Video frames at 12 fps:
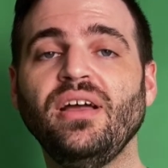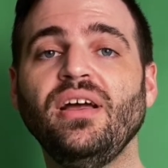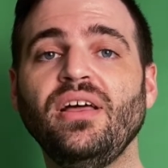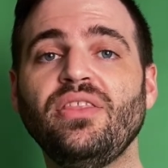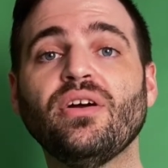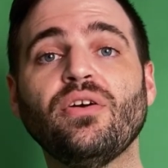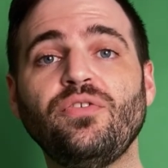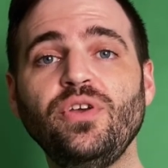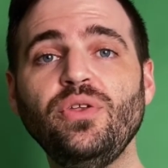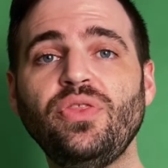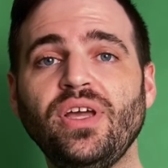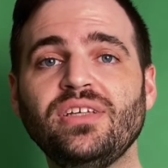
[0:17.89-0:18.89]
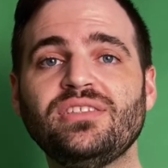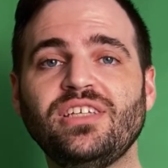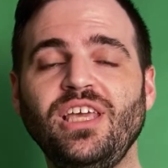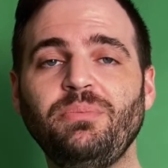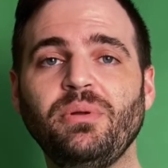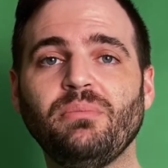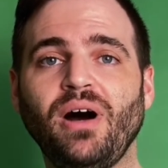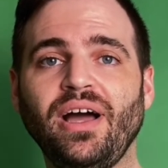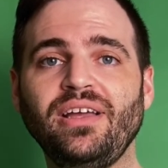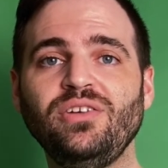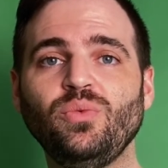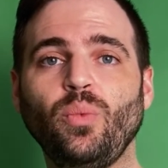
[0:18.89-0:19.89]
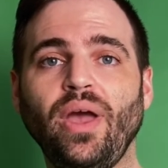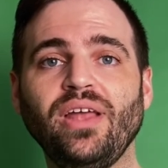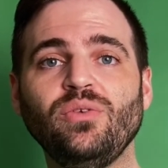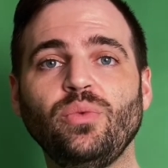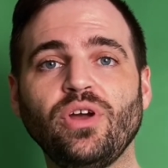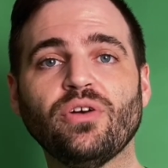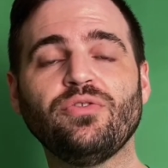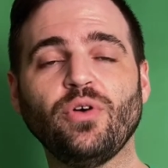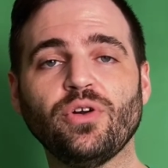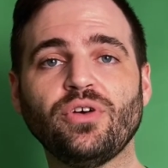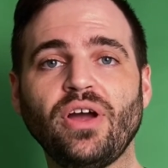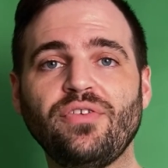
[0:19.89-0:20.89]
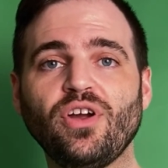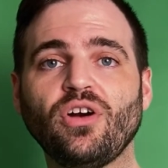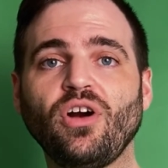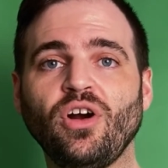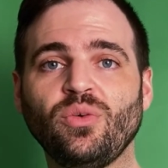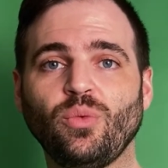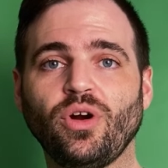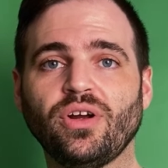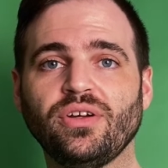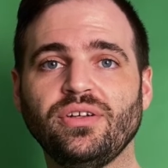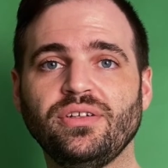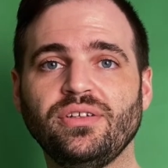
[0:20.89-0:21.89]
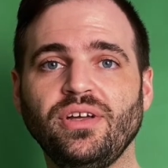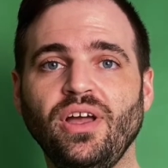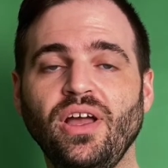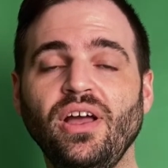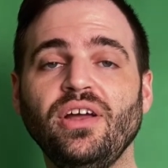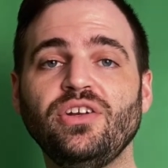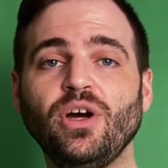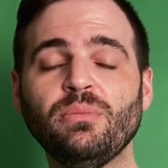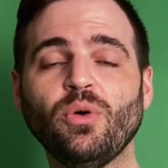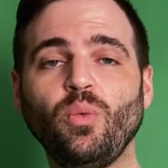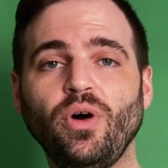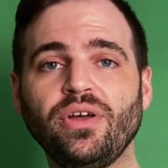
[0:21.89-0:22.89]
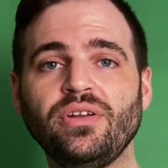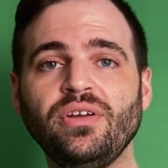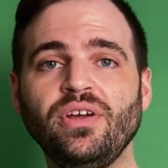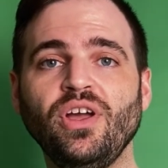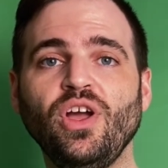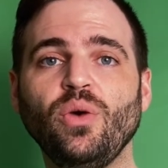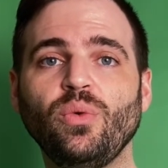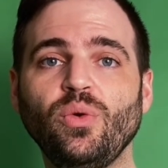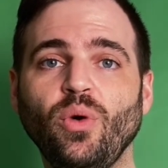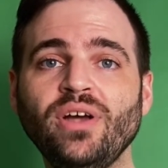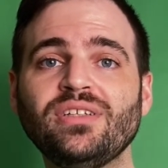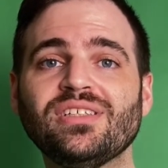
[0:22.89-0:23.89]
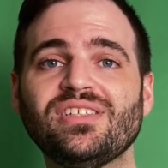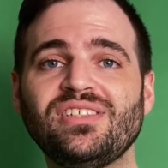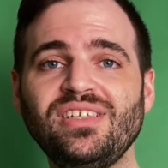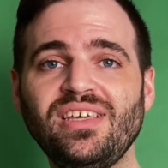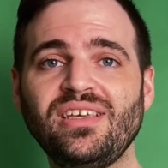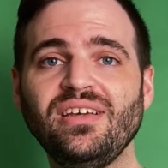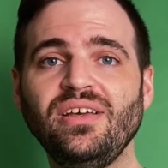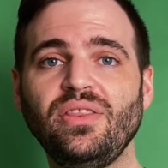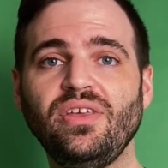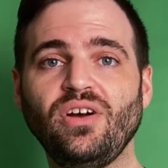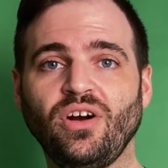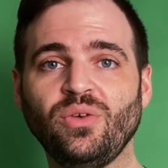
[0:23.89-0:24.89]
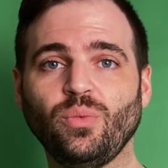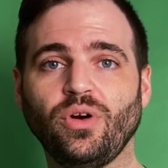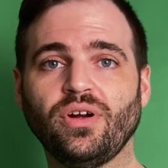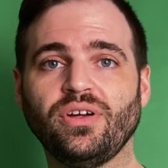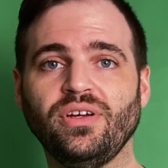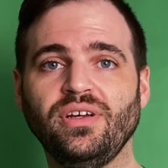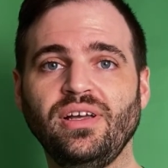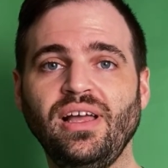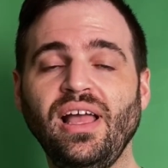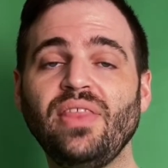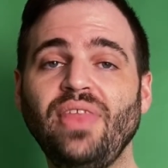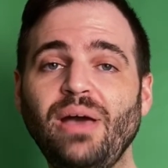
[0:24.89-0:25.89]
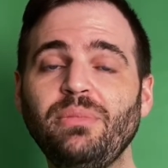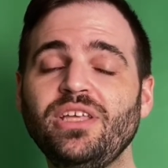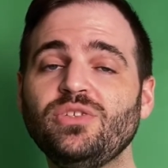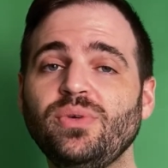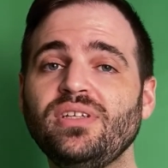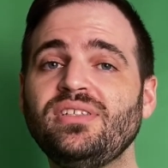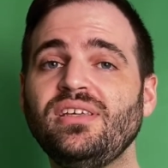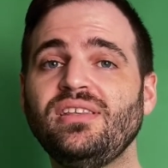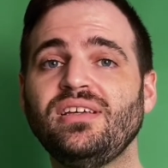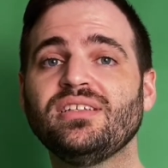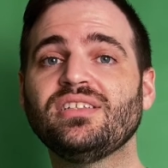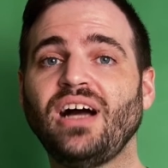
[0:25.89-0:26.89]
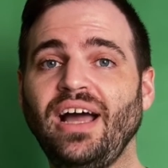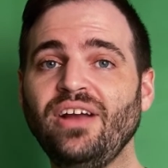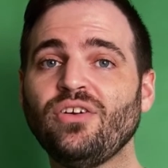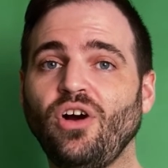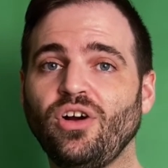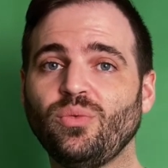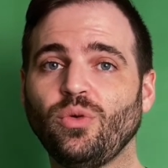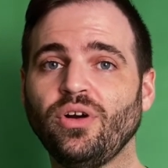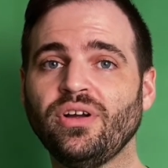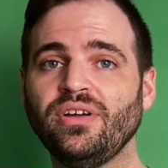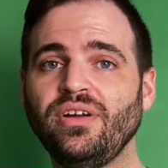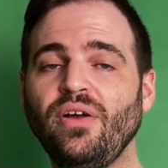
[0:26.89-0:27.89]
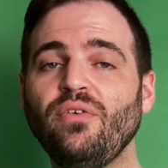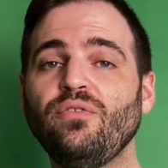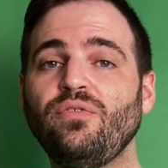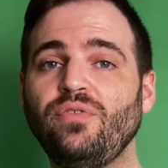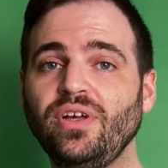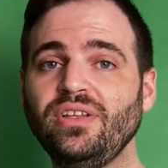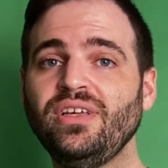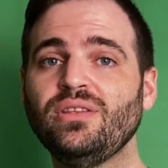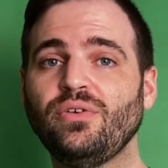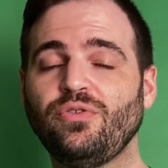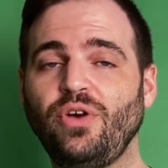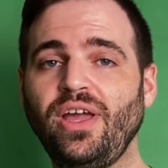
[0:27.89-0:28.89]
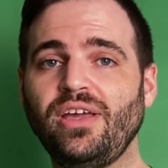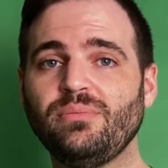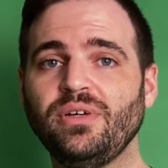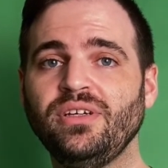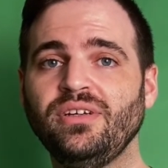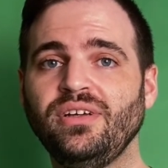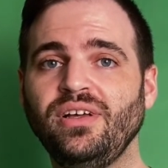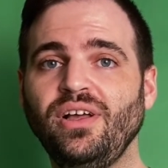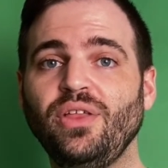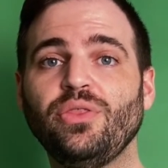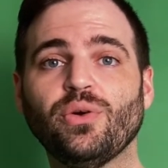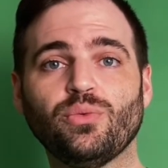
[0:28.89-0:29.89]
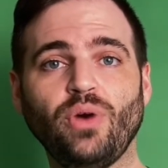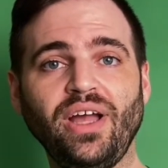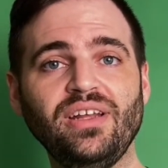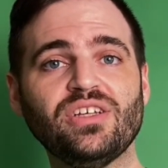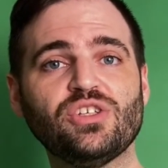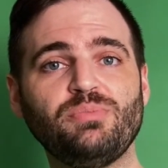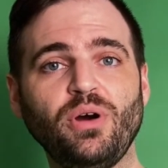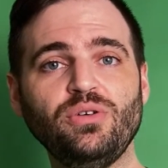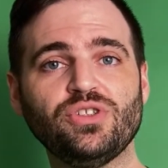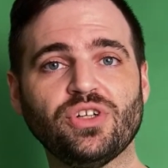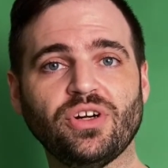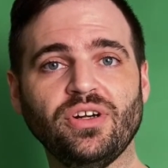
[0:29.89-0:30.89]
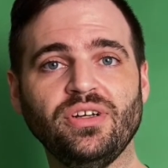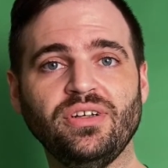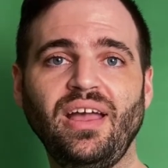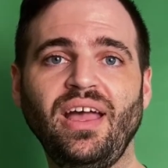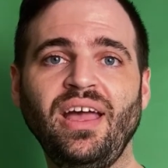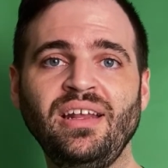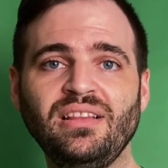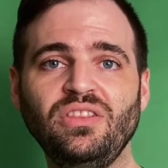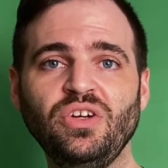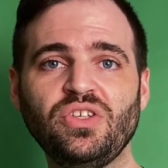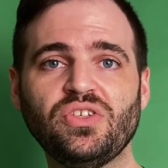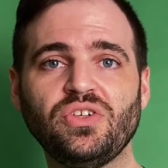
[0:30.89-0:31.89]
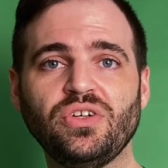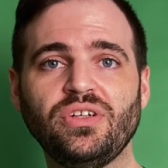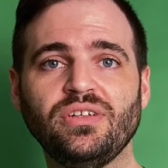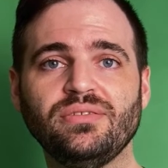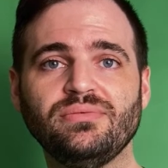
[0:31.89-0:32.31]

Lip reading: There are a few things to keep in mind when we are photographing our artwork. Number one, we want to see the artwork. That means we see the entire artwork, filling the frame, the right exposure, and it looks good.